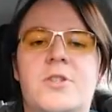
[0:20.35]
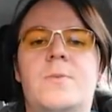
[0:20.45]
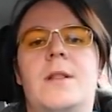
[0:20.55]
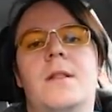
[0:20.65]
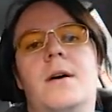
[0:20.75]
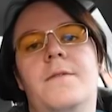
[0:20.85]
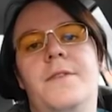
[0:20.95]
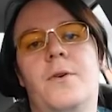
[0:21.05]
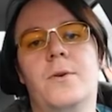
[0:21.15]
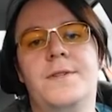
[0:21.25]
as we love
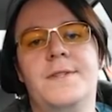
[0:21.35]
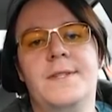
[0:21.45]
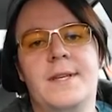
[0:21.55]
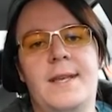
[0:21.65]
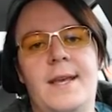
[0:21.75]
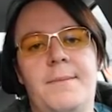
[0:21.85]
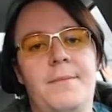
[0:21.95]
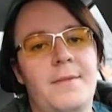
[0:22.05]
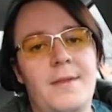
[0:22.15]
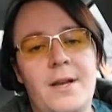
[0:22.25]
the horses in the game,
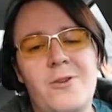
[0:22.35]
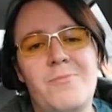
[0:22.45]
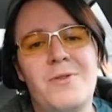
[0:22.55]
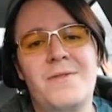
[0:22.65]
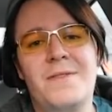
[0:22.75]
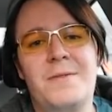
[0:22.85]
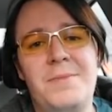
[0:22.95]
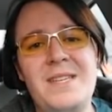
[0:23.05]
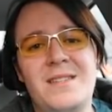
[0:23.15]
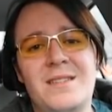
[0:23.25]
they aren't perfect
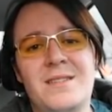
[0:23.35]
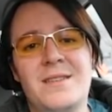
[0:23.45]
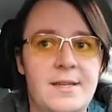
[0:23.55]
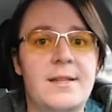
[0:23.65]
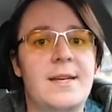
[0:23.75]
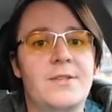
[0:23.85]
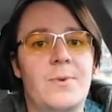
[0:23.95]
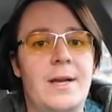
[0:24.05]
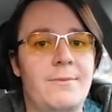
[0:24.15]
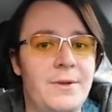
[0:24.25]
beasts, and that's
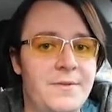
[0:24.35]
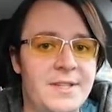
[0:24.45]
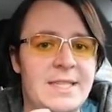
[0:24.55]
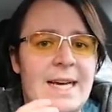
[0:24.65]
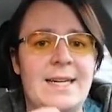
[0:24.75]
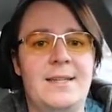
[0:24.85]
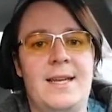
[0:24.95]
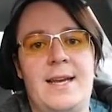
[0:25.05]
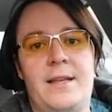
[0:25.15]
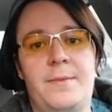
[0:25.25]
why we've decided
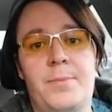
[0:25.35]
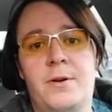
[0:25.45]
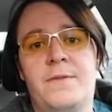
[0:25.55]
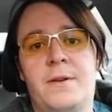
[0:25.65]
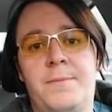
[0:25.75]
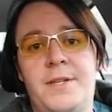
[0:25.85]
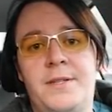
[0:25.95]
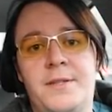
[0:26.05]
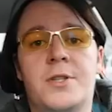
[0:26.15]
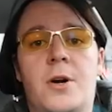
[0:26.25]
to add the perfect
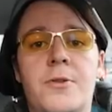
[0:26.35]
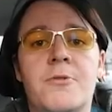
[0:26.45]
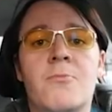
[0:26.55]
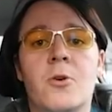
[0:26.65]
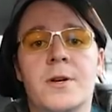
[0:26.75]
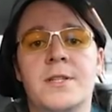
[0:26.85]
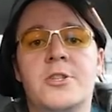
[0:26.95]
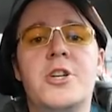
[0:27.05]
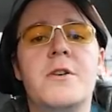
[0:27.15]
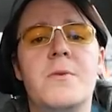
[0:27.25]
beast, Arthur Morgan's
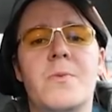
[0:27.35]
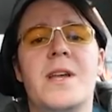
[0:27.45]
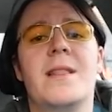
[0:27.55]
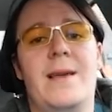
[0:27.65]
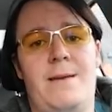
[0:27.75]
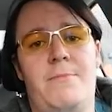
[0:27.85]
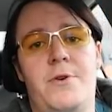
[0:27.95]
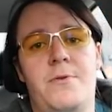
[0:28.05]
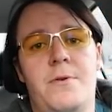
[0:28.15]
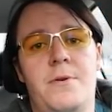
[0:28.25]
cherry red
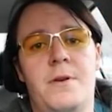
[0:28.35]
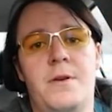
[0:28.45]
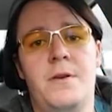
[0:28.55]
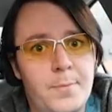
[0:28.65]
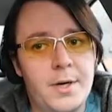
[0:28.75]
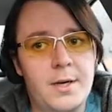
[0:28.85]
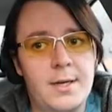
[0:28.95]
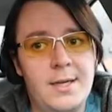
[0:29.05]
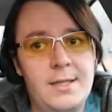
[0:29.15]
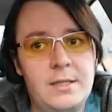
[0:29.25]
Lambo.
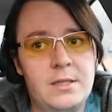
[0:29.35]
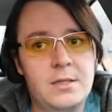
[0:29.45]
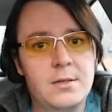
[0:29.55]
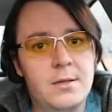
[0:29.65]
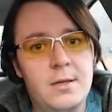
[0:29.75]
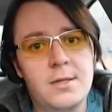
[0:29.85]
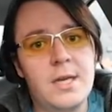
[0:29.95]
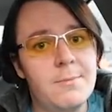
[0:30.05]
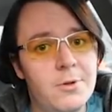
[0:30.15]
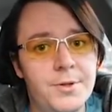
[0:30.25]
But it's
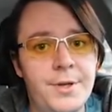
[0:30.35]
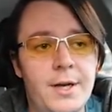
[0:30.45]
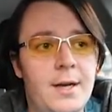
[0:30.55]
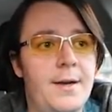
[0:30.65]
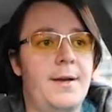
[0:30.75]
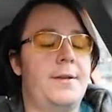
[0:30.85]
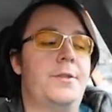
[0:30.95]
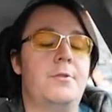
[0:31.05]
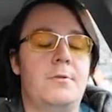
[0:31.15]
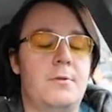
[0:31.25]
disabled
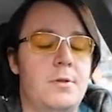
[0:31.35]
due